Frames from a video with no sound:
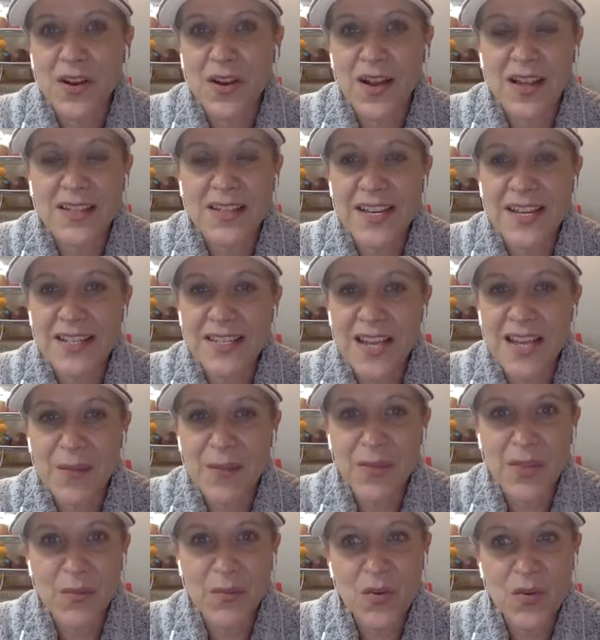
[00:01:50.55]
I take
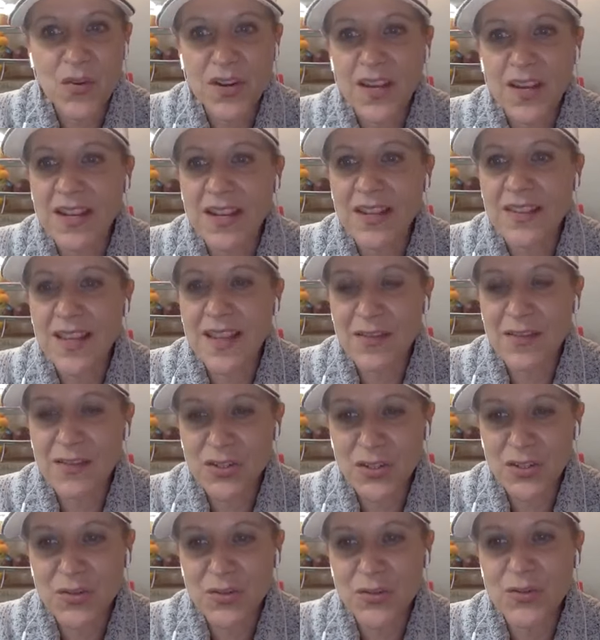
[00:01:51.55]
time in the morning, in the
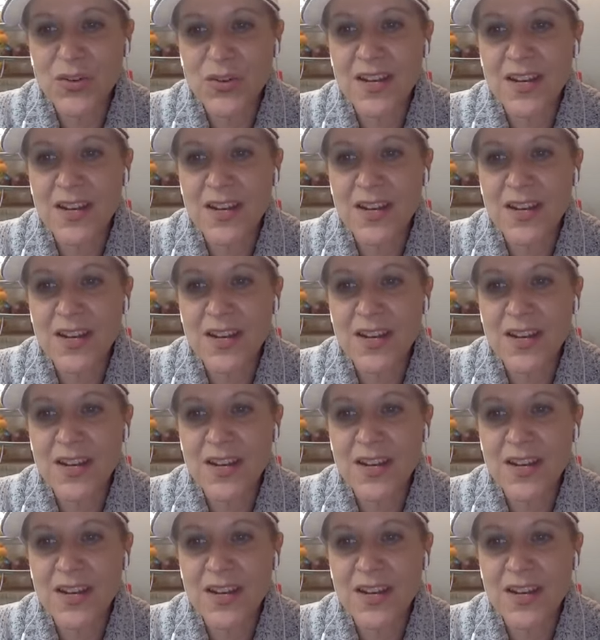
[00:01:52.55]
afternoon,